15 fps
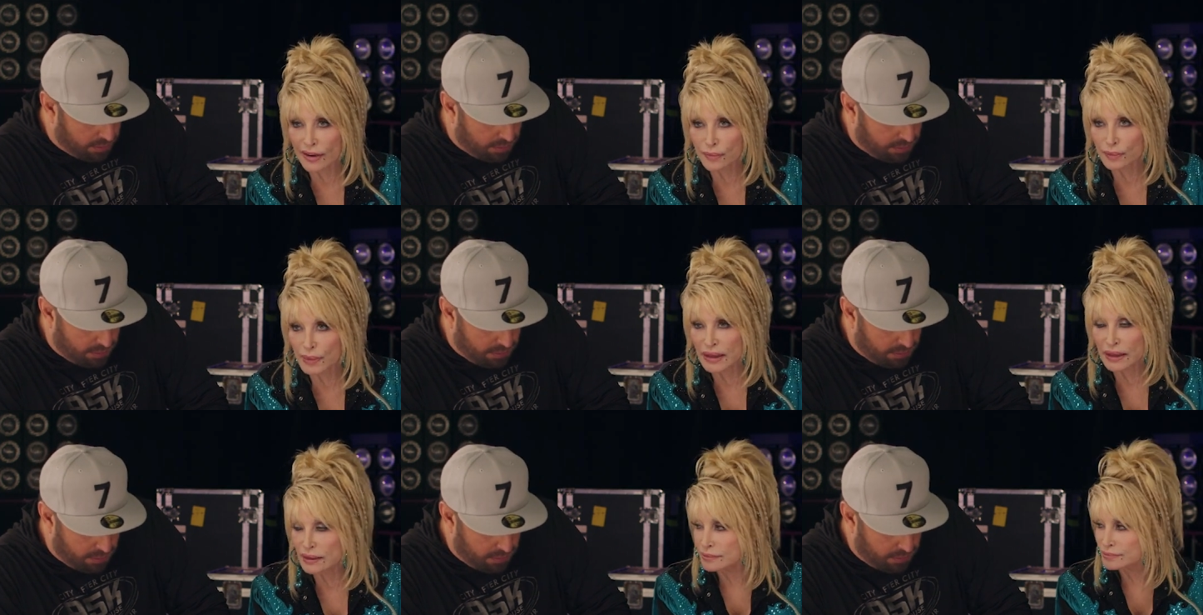Speaker 1: I've
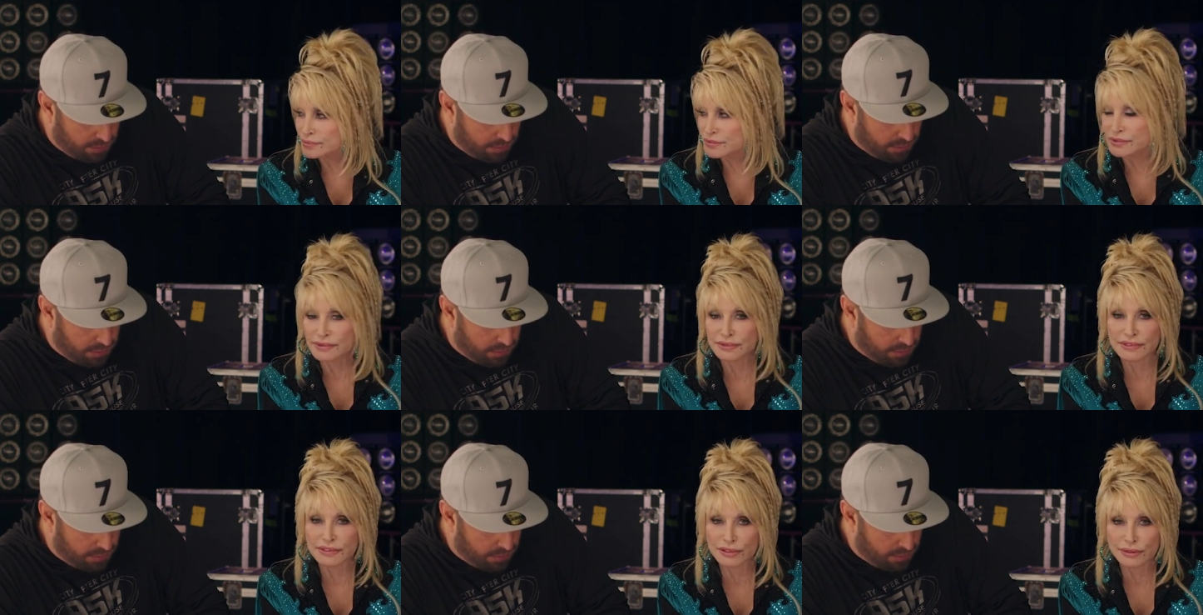been a,
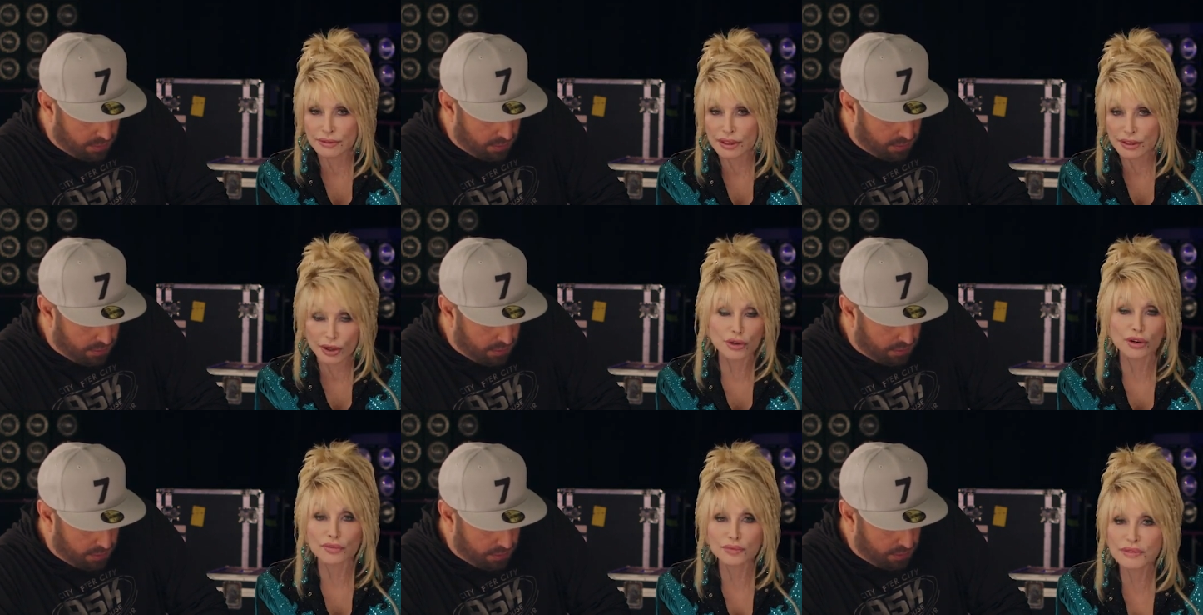a
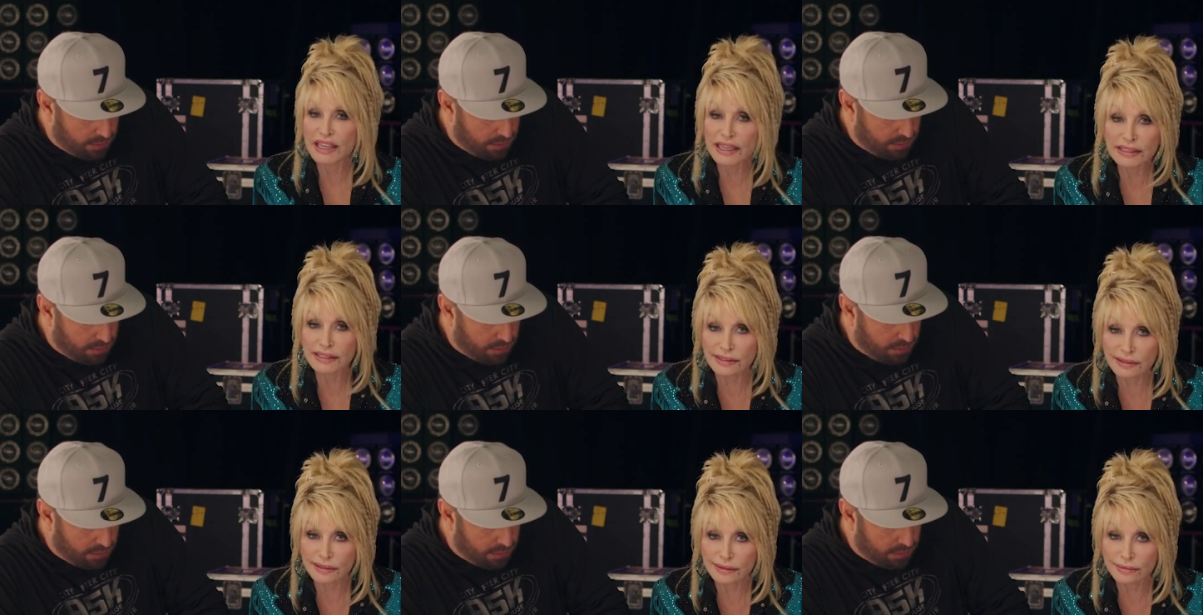girl from
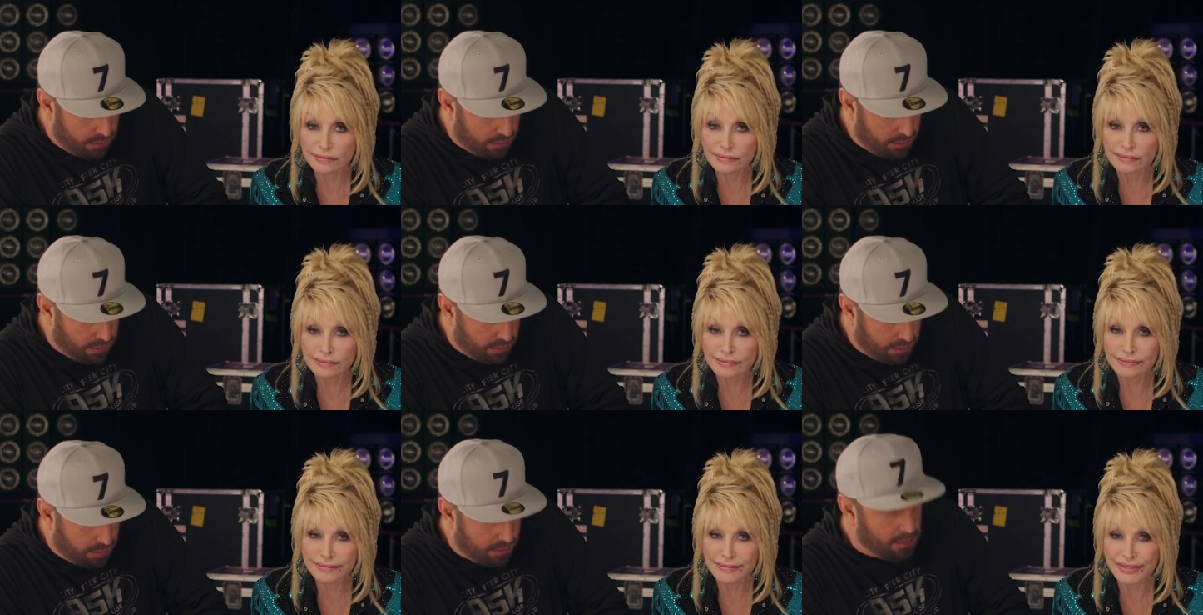Texas,
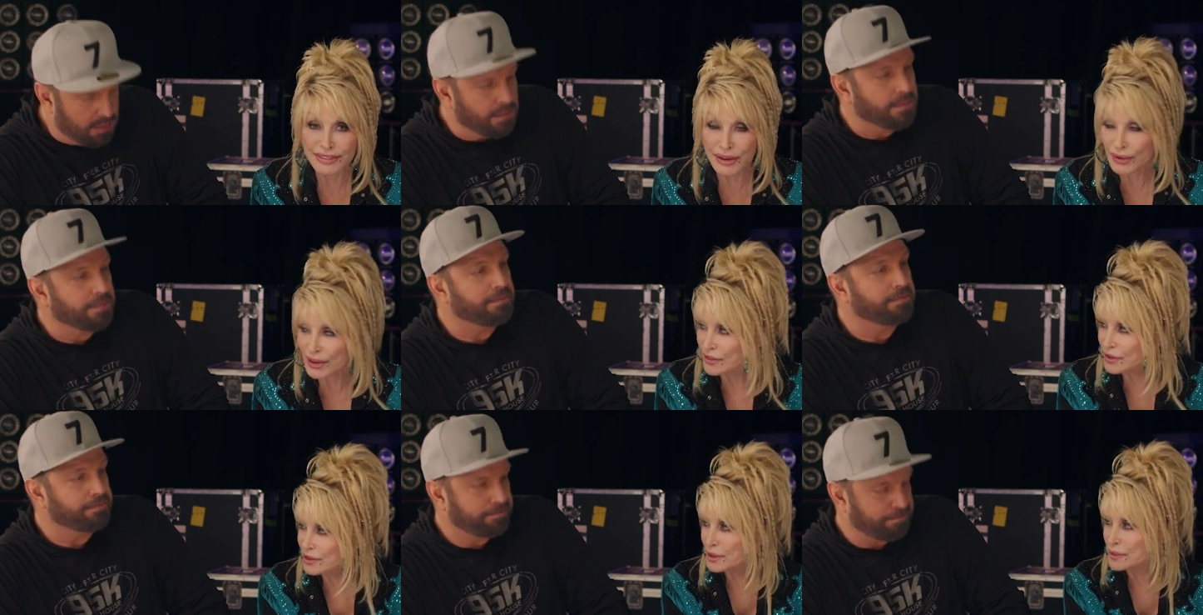you know. Mm-hmm.
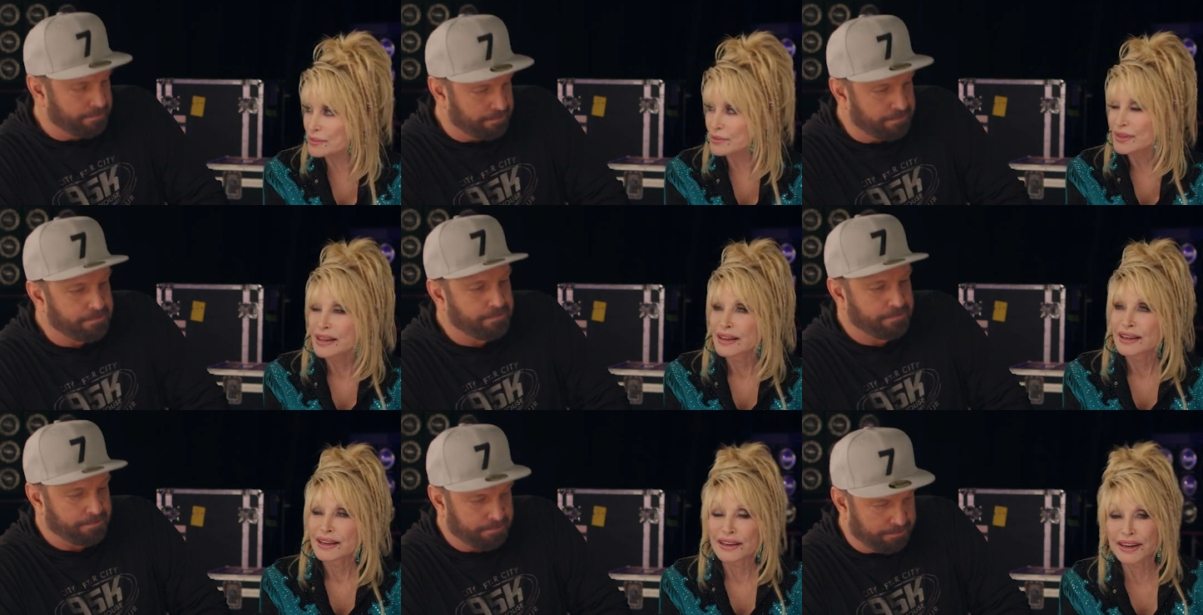Even the mm
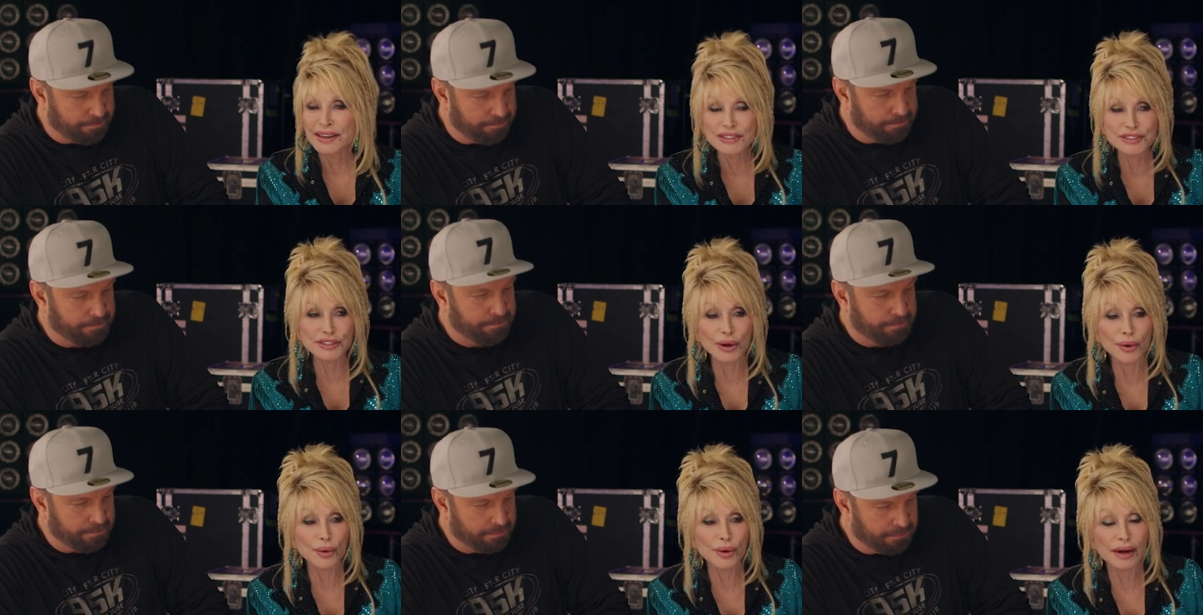-hmm. and
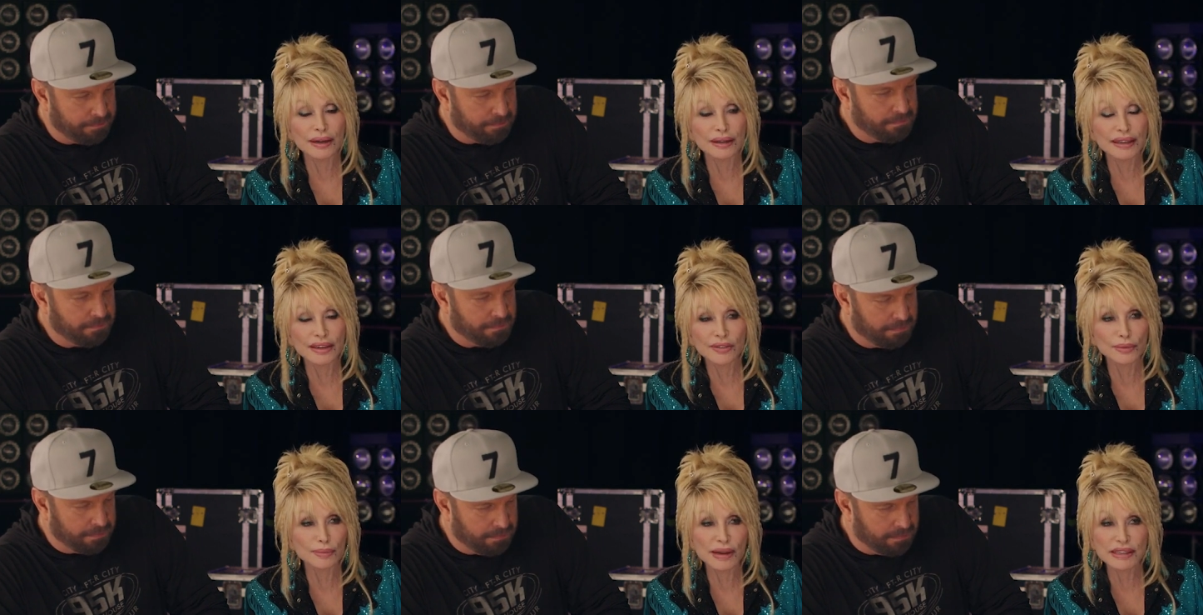so uh,
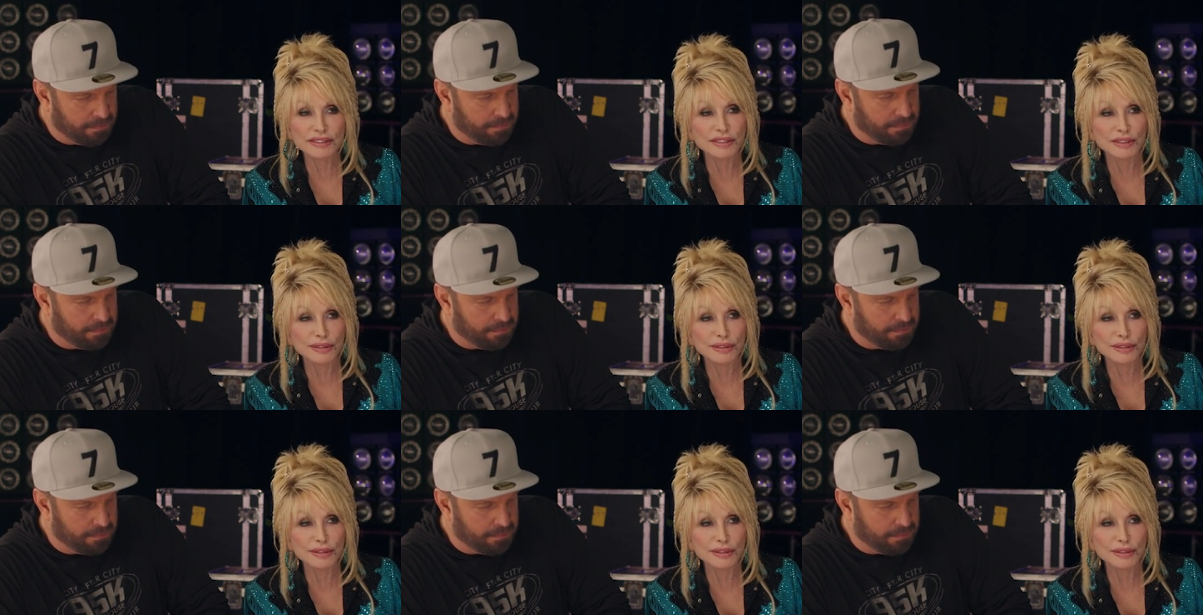even best